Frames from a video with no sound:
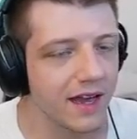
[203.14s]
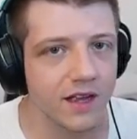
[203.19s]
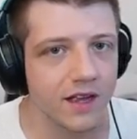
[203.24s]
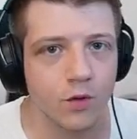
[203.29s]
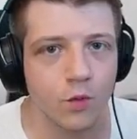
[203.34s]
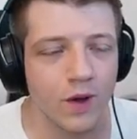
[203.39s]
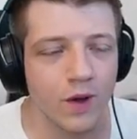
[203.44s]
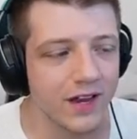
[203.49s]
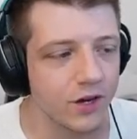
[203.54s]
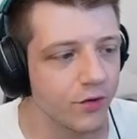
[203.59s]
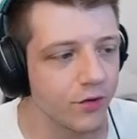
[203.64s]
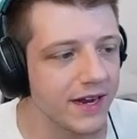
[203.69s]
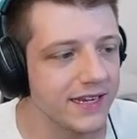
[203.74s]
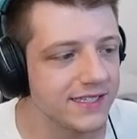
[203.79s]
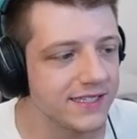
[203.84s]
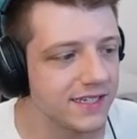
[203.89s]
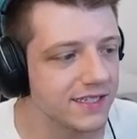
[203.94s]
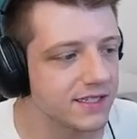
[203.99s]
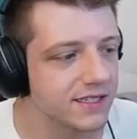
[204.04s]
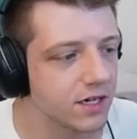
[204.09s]
went
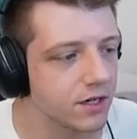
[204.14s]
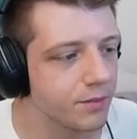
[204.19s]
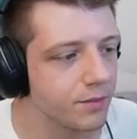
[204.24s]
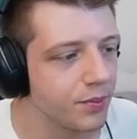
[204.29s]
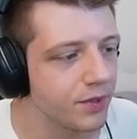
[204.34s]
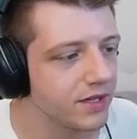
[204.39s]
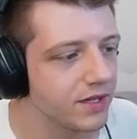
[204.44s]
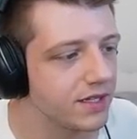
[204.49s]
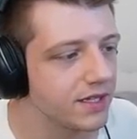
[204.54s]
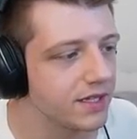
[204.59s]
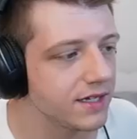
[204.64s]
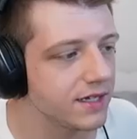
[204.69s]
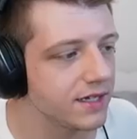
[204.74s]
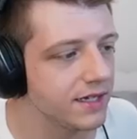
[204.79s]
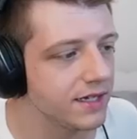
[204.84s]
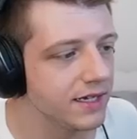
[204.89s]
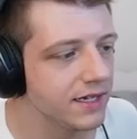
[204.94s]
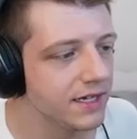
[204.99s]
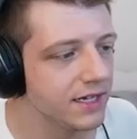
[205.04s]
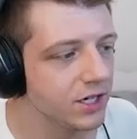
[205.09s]
crazy and started putting the
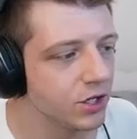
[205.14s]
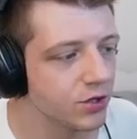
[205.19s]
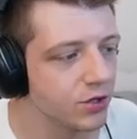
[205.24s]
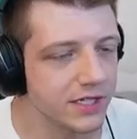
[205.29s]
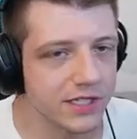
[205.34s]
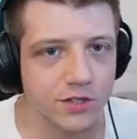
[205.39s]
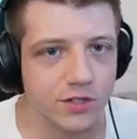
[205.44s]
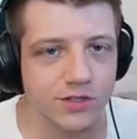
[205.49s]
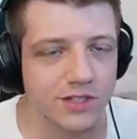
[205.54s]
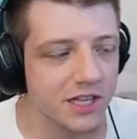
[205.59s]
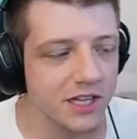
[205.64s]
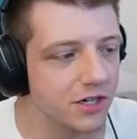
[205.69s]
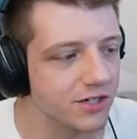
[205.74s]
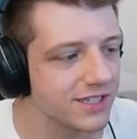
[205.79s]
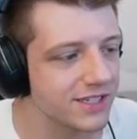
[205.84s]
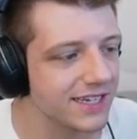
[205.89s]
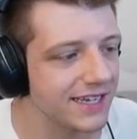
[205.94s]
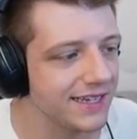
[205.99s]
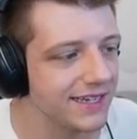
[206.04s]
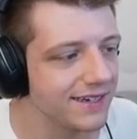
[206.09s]
crystals in their
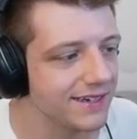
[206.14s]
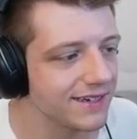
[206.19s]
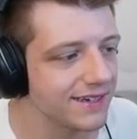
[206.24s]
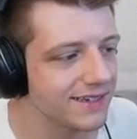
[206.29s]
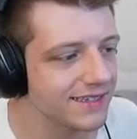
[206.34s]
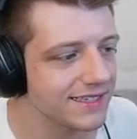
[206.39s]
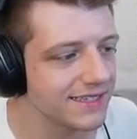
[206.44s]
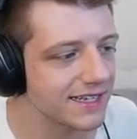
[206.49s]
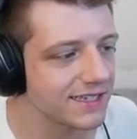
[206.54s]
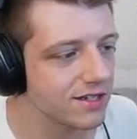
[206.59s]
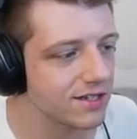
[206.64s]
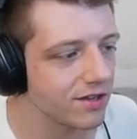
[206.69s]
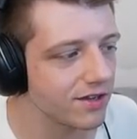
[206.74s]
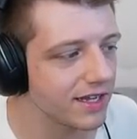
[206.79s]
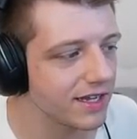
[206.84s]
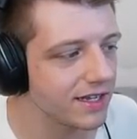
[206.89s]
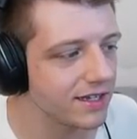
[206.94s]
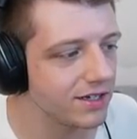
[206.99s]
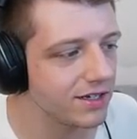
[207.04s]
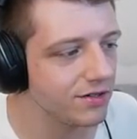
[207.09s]
skin because that's all they
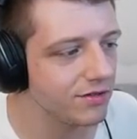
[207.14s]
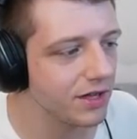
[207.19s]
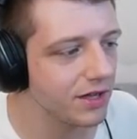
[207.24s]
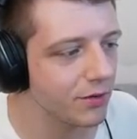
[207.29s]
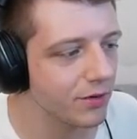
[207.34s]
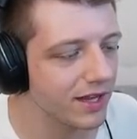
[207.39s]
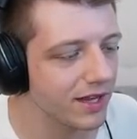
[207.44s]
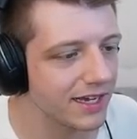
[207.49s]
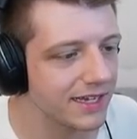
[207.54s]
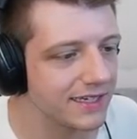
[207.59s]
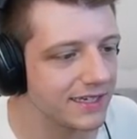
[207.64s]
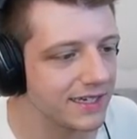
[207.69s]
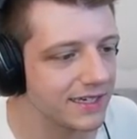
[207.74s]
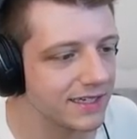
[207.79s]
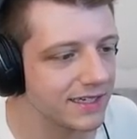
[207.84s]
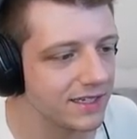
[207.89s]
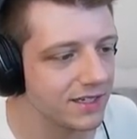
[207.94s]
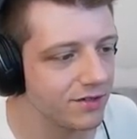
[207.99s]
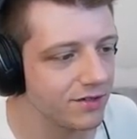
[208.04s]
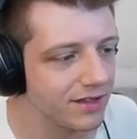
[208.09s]
could do they were like
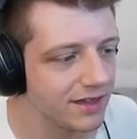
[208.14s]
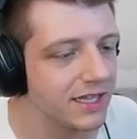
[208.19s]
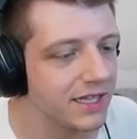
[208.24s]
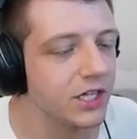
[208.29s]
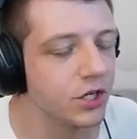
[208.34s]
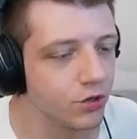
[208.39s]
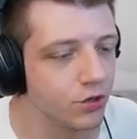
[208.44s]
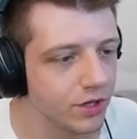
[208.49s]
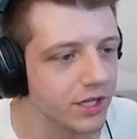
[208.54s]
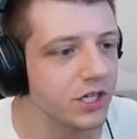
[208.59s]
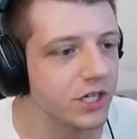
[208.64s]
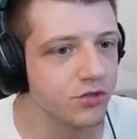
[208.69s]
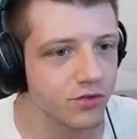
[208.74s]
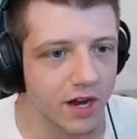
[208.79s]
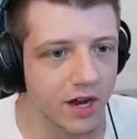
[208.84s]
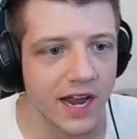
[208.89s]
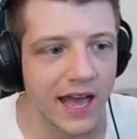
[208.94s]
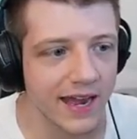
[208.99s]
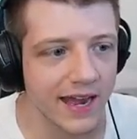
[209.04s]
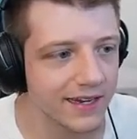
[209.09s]
addicted to it literally
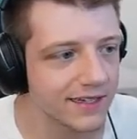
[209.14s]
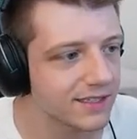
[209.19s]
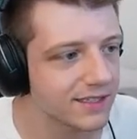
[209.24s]
drug addicts